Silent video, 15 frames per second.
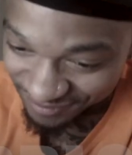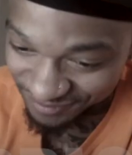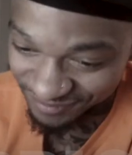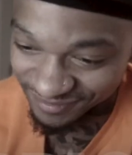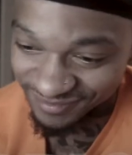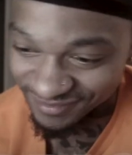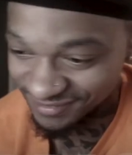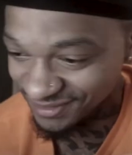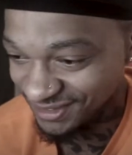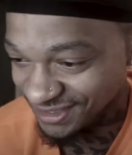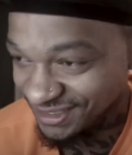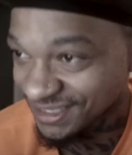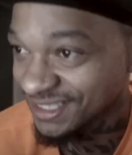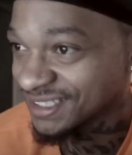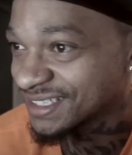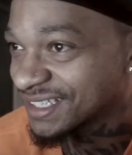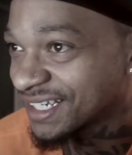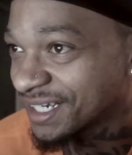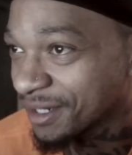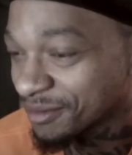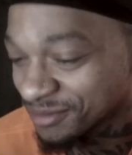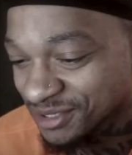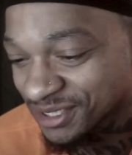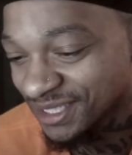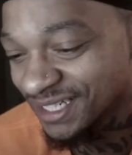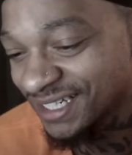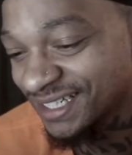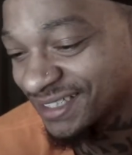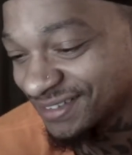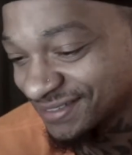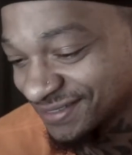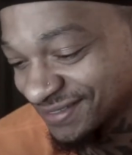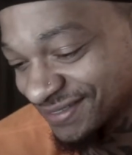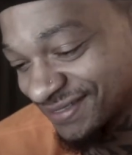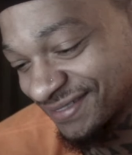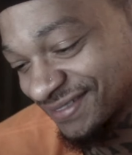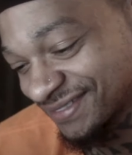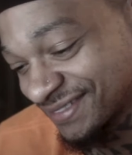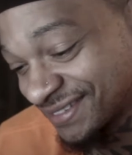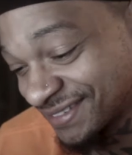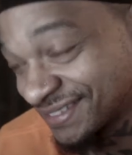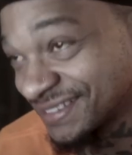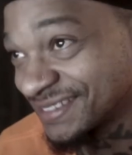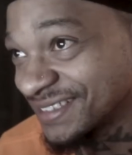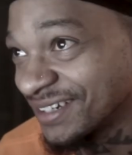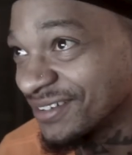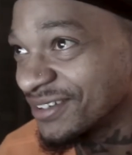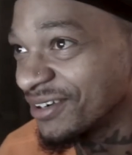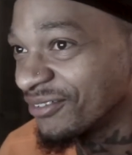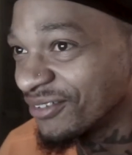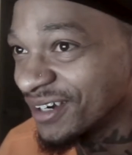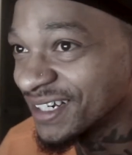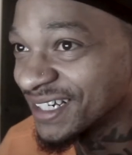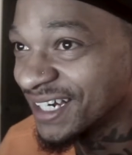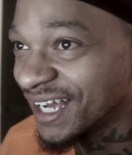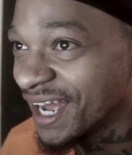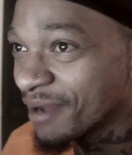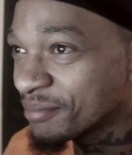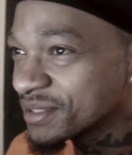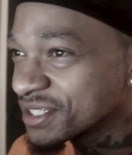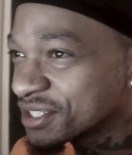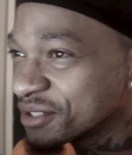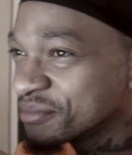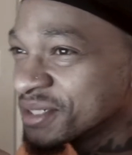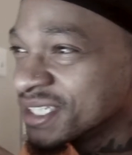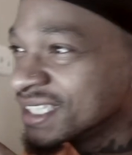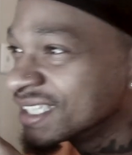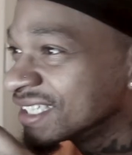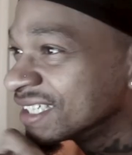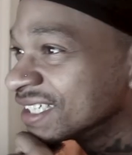Think I'm asleep. Don't know what done happened to me.